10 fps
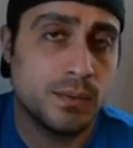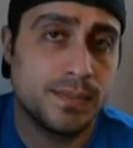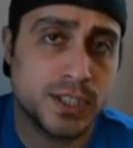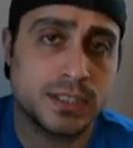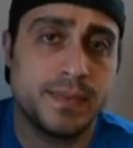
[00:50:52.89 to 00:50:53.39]

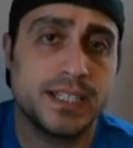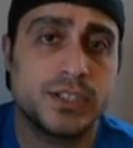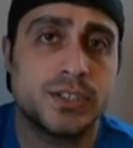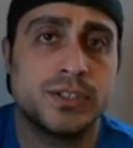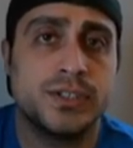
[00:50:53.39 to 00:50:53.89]
Just make
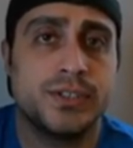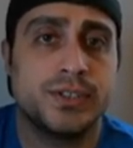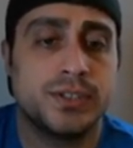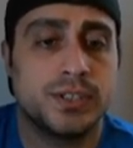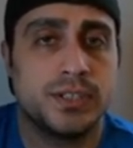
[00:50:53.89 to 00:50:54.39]
sure
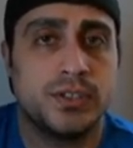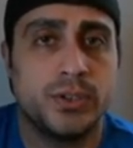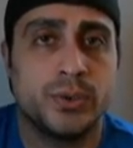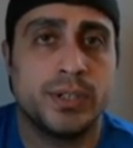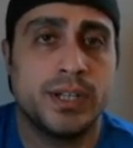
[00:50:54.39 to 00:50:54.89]
you're
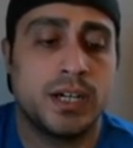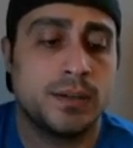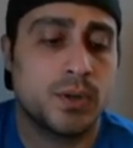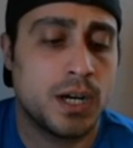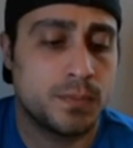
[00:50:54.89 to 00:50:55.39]
doing
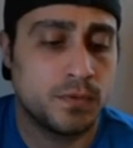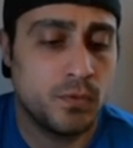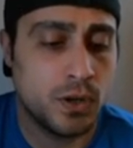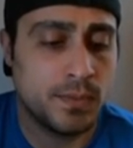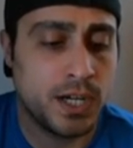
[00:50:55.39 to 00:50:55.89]
proper
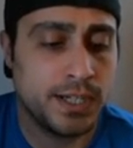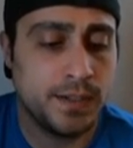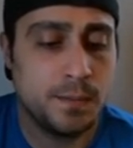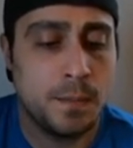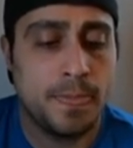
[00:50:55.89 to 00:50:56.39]
form on it,